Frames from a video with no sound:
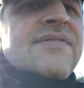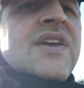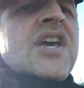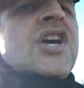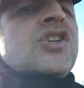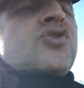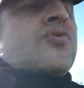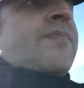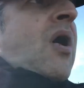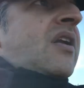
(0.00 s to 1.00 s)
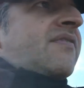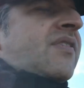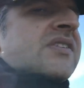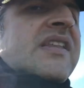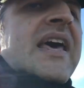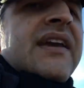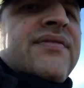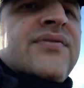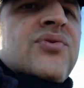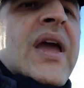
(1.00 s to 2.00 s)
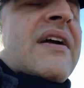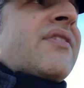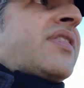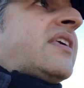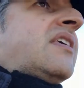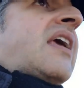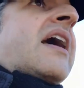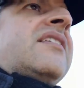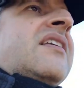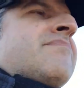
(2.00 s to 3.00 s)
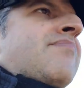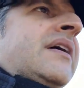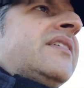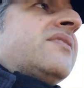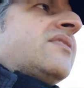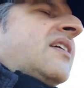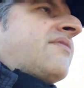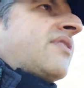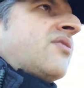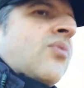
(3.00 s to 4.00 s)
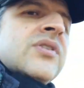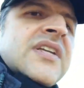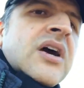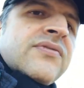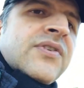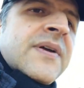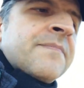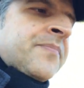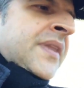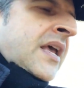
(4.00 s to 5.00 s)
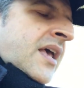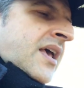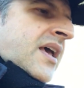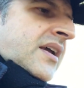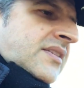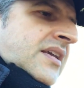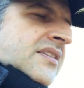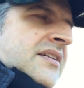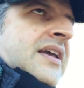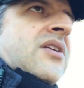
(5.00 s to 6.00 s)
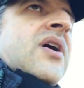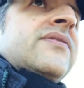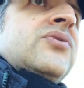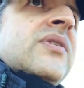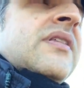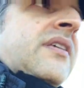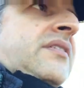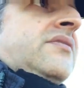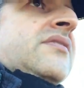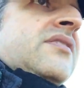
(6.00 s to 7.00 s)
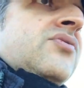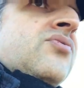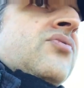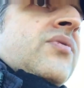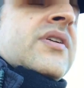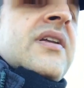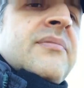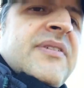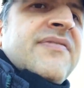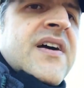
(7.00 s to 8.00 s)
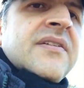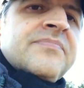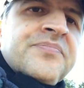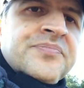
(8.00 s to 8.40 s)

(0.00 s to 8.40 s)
life to Potiphar's life, to everything he had. He had abundance, he had everything worked out for him. He says, like, I don't have to do anything. He just needs to do the work and I'll be fine.